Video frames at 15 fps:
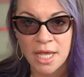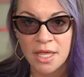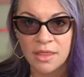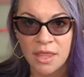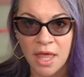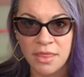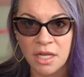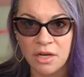
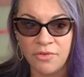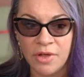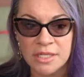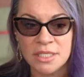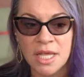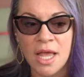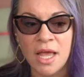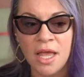Then the defense,
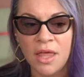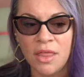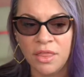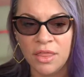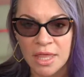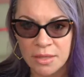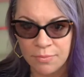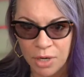
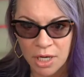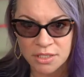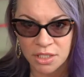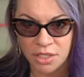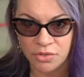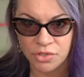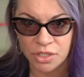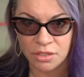then the
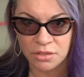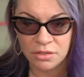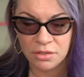prosecution.